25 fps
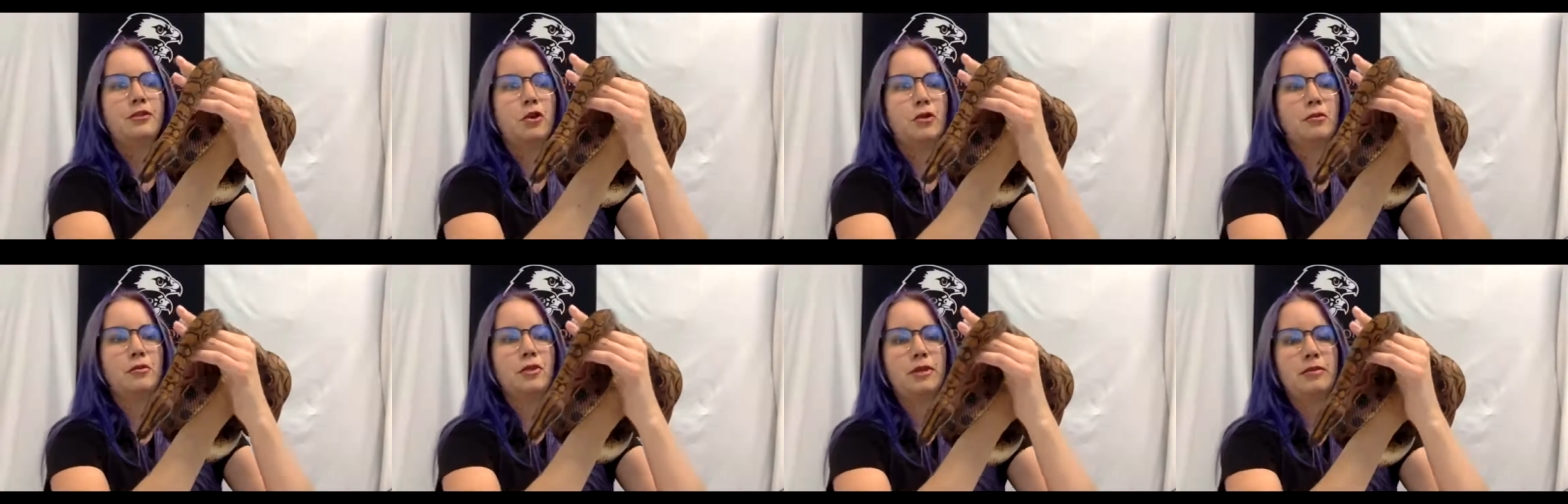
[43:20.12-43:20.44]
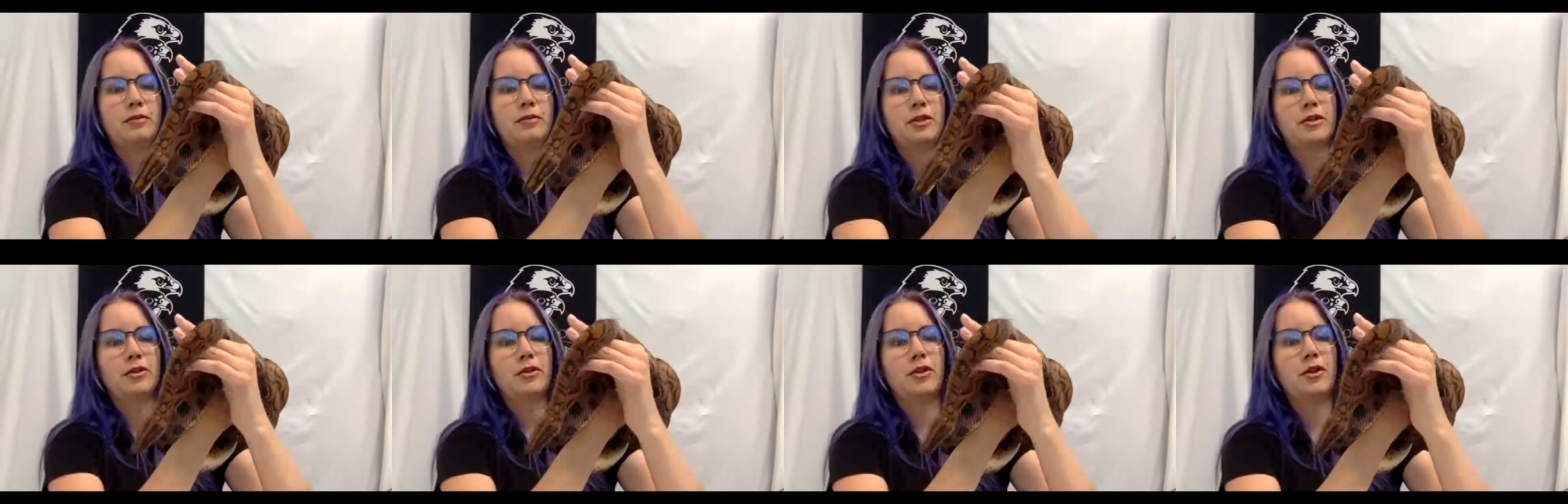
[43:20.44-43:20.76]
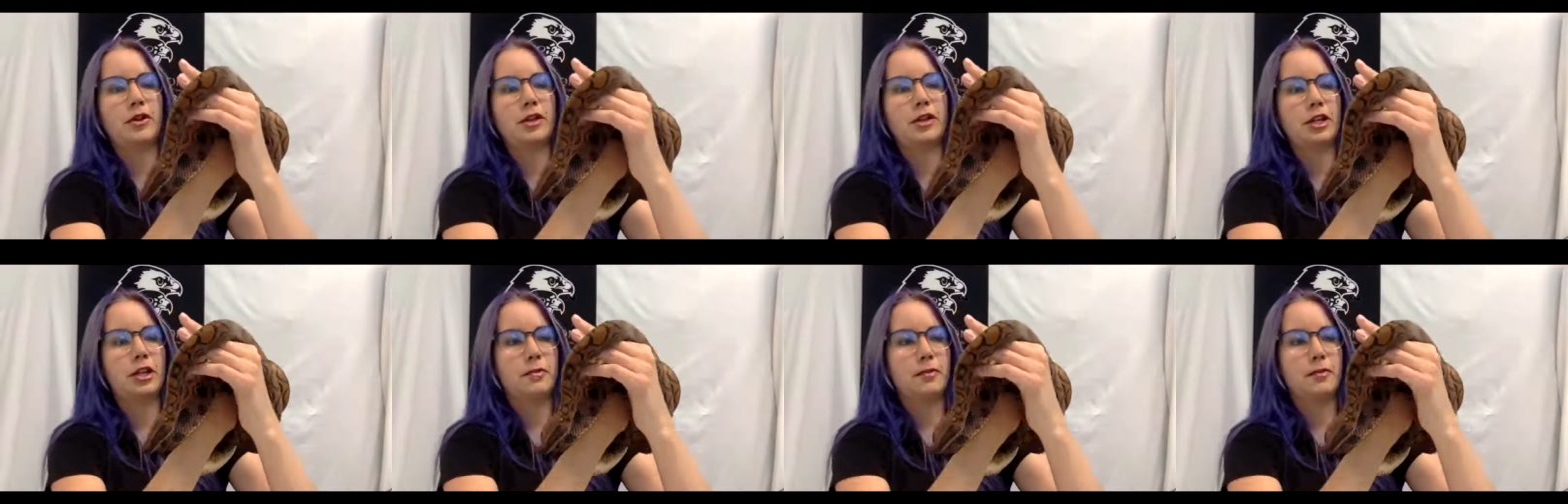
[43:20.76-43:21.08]
normally be
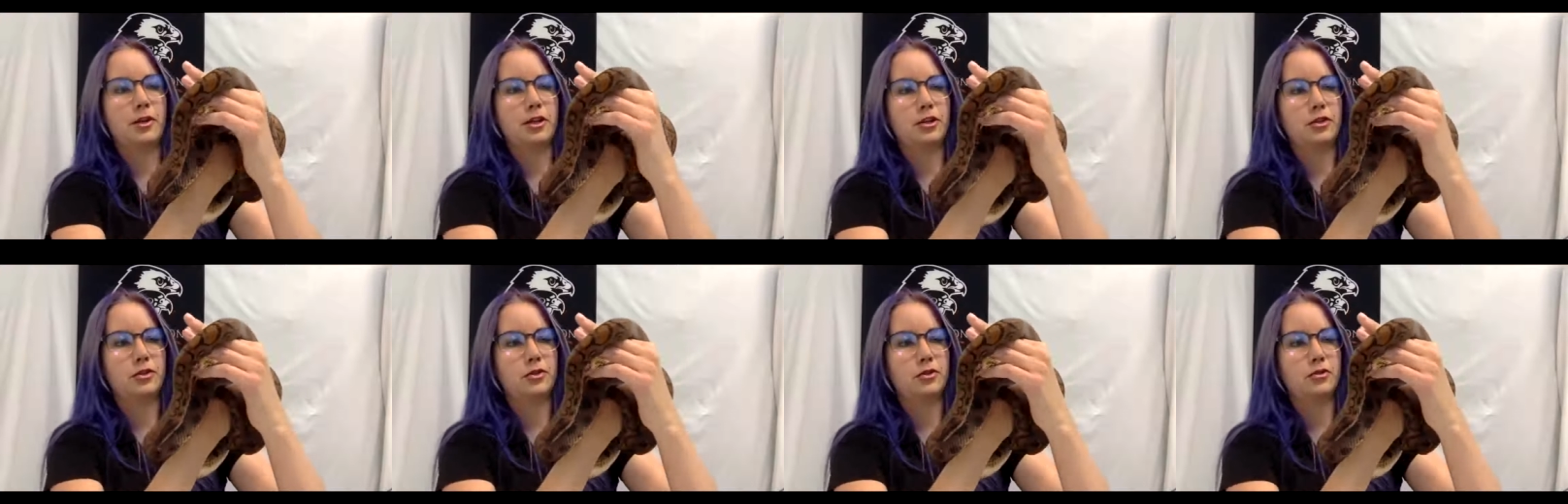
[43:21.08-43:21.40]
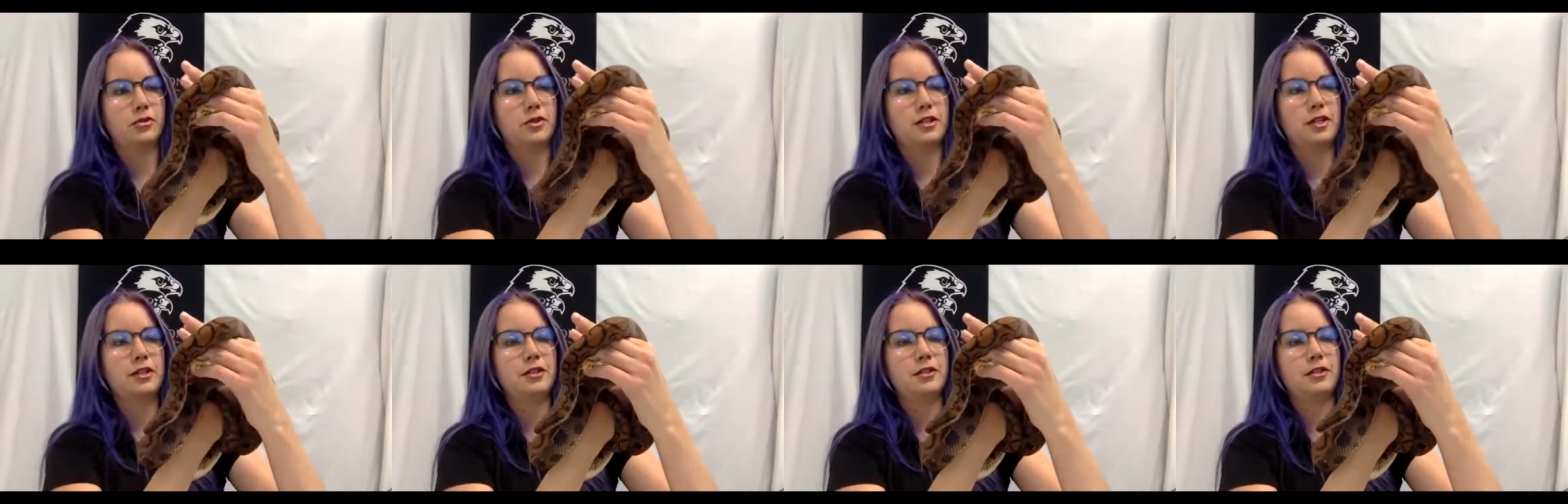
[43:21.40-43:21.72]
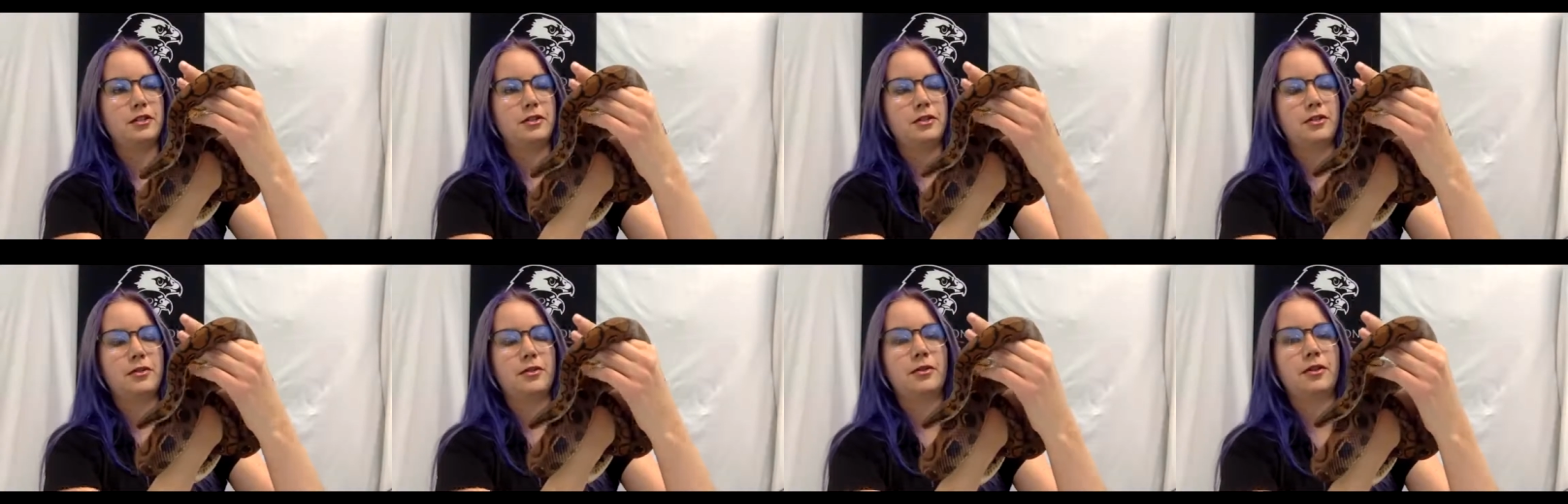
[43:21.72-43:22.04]
crawling up on a tree.
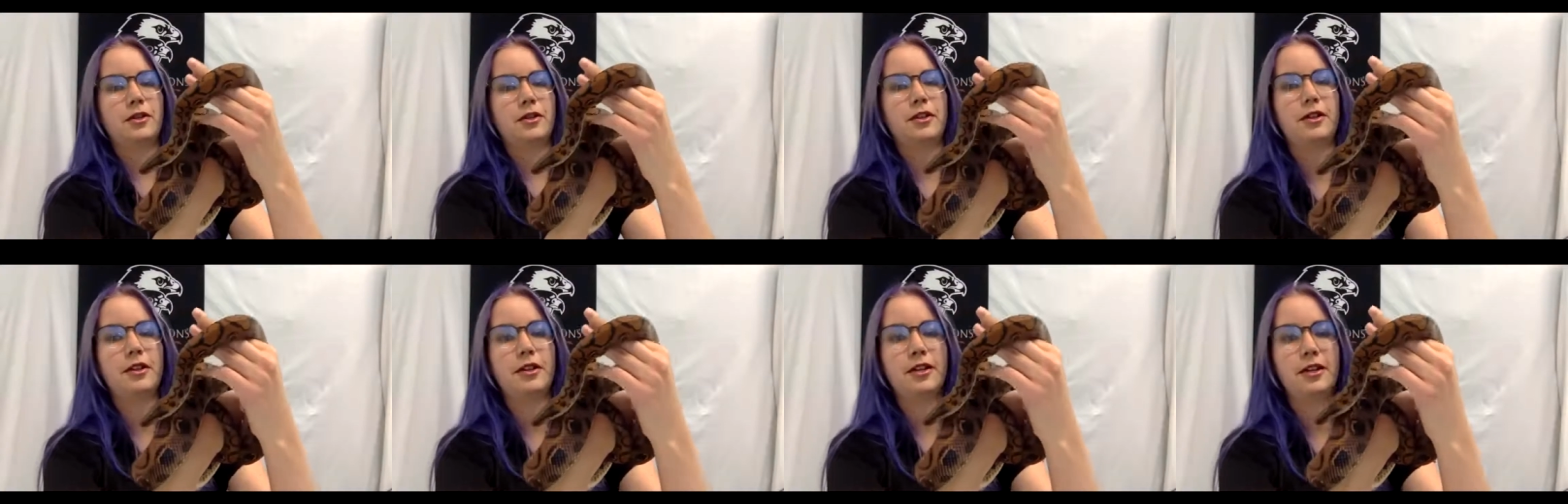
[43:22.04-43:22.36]
So